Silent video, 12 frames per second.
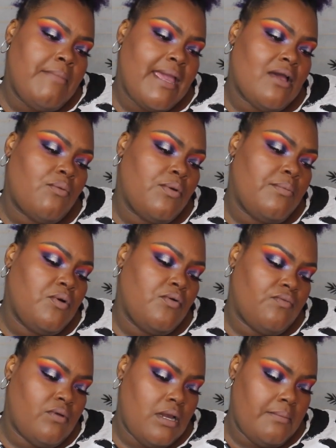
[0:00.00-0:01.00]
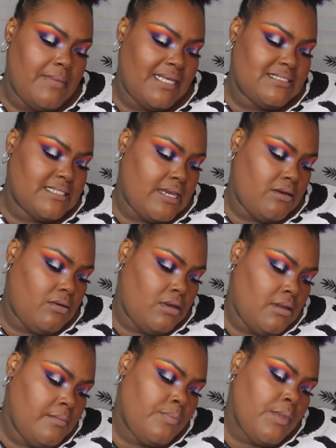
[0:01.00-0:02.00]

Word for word: makeup remover mascara